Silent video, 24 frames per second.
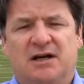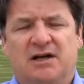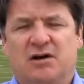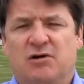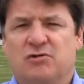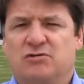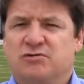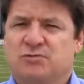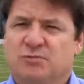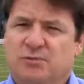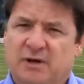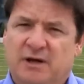
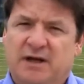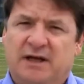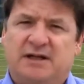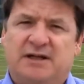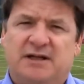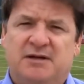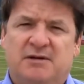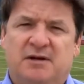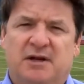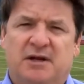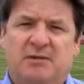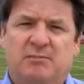Coach Rick
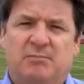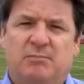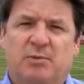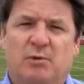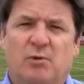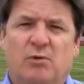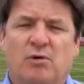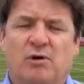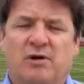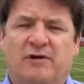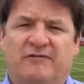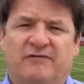and
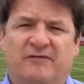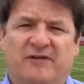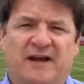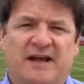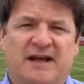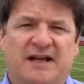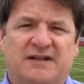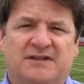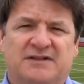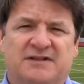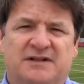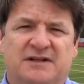imploring
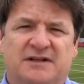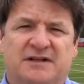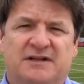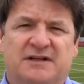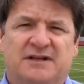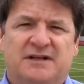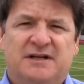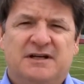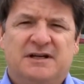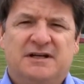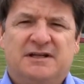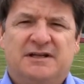fans to
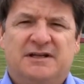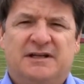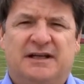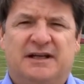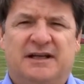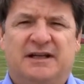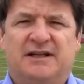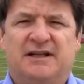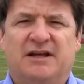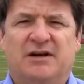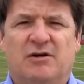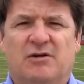
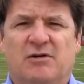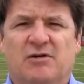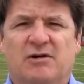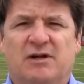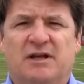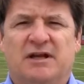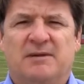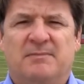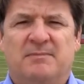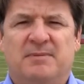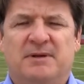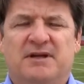get there
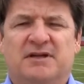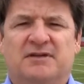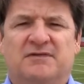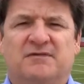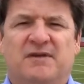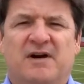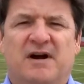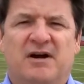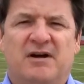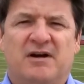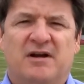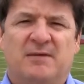early and be as
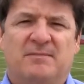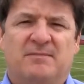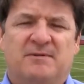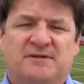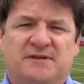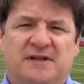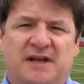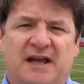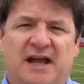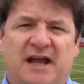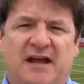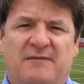fired up
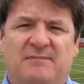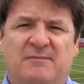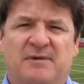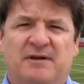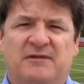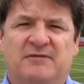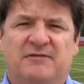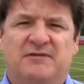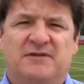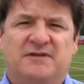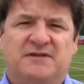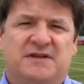as they have
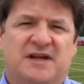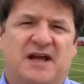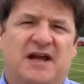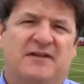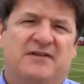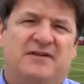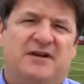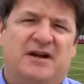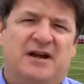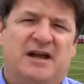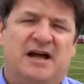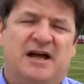been for the
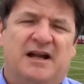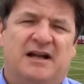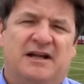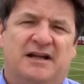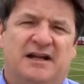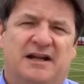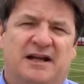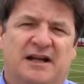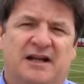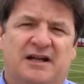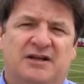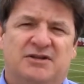South Carolina
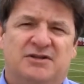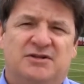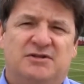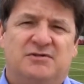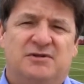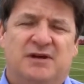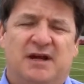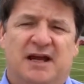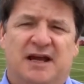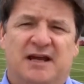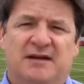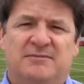and LSU
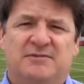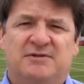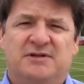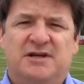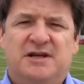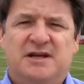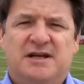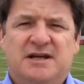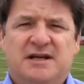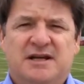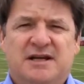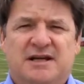games
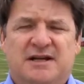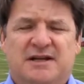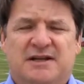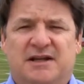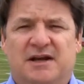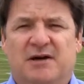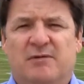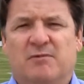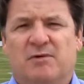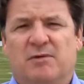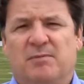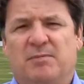
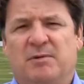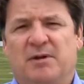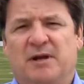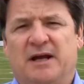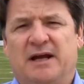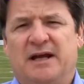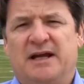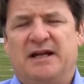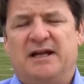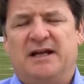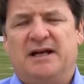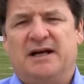that were
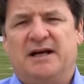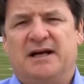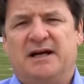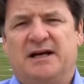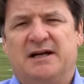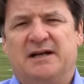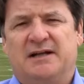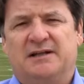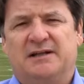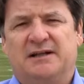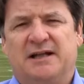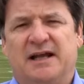played
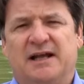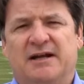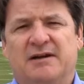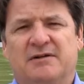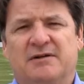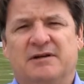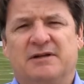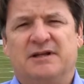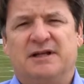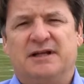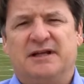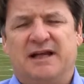
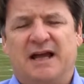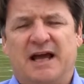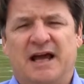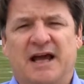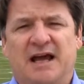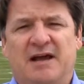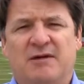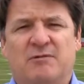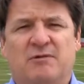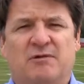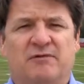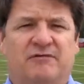later in the
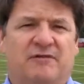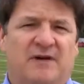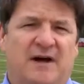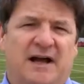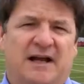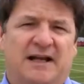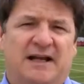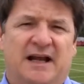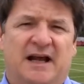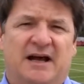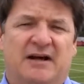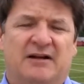day. We'll
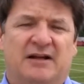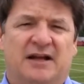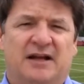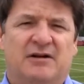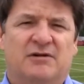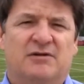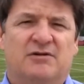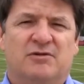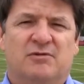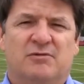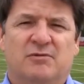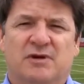find out
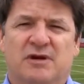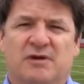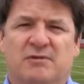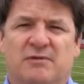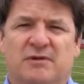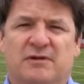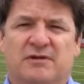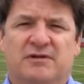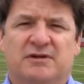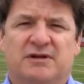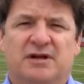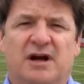later in the week
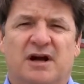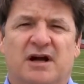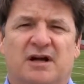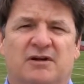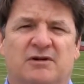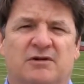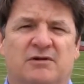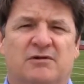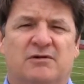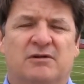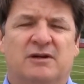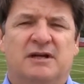whether
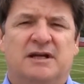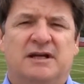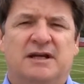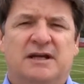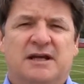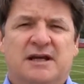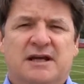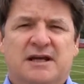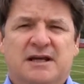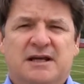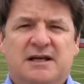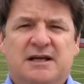Todd Gurley
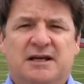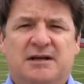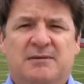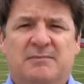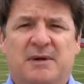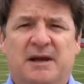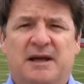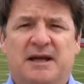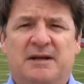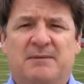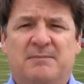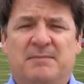can
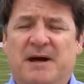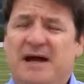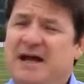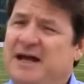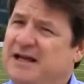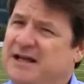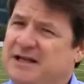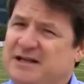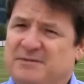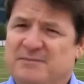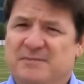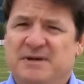make it
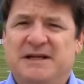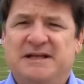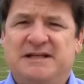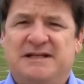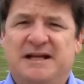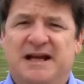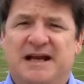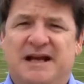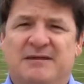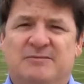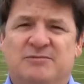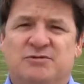back. In the
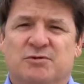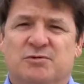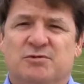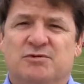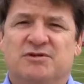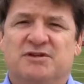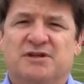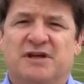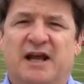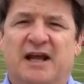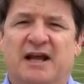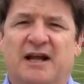meantime,
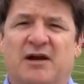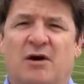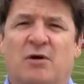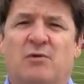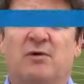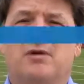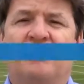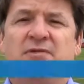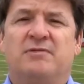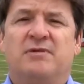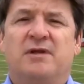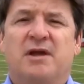Georgia's got to go
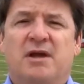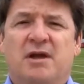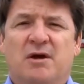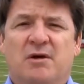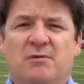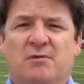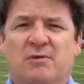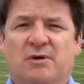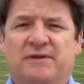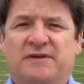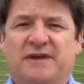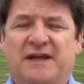with
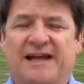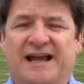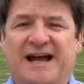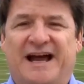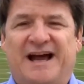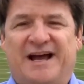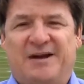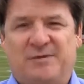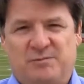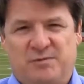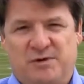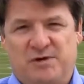what they
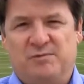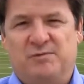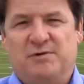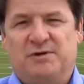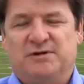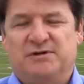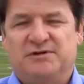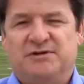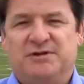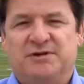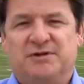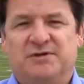got, and we
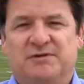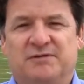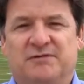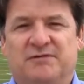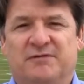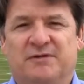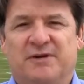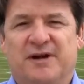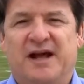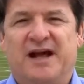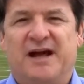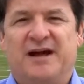will too.
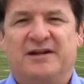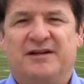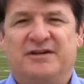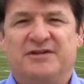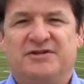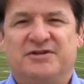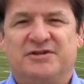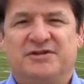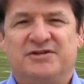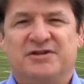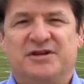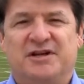For now,
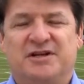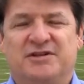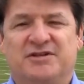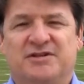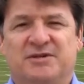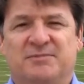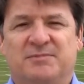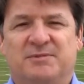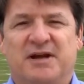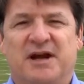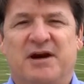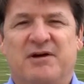this is
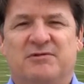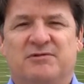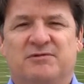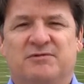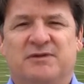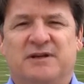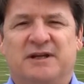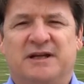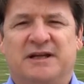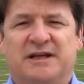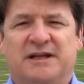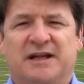Chip Towers
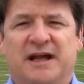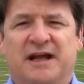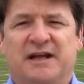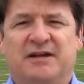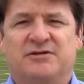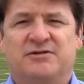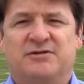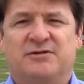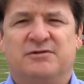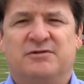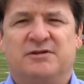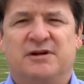with the
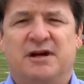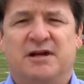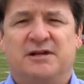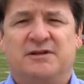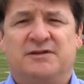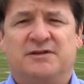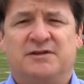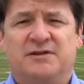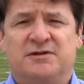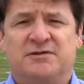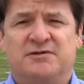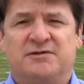Atlanta
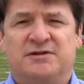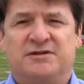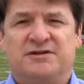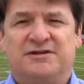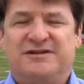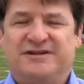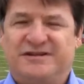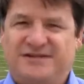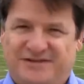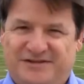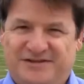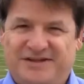
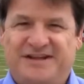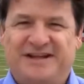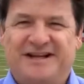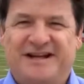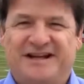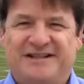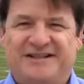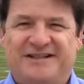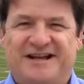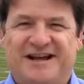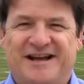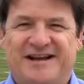Journal-Constitution. See you
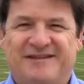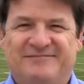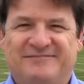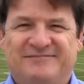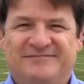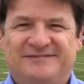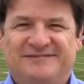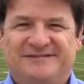next time.